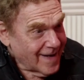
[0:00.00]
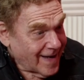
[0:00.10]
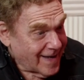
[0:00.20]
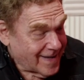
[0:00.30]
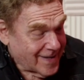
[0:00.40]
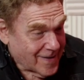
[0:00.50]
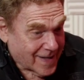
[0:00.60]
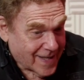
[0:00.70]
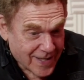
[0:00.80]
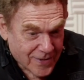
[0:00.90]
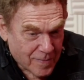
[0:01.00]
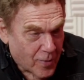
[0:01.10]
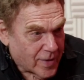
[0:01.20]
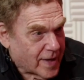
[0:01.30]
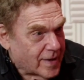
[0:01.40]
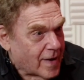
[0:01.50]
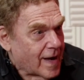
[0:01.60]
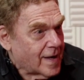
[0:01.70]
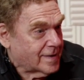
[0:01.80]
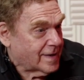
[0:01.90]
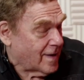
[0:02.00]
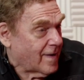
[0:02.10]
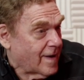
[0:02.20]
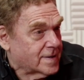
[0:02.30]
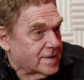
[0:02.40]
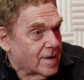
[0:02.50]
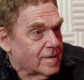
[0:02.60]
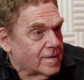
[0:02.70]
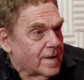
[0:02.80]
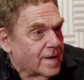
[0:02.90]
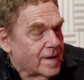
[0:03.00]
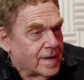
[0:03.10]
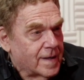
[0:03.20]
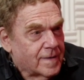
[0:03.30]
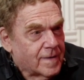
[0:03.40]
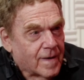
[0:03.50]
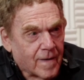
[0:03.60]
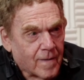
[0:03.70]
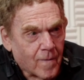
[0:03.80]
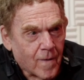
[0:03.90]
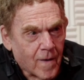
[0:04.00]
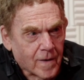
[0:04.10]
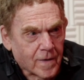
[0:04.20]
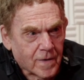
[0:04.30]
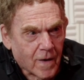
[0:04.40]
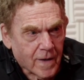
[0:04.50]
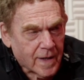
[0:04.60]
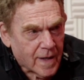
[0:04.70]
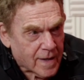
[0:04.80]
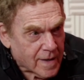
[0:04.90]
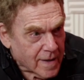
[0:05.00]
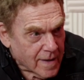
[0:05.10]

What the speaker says: And then your kids are born, and they know how to suckle, they know how to eat, they don't know how to walk or talk yet.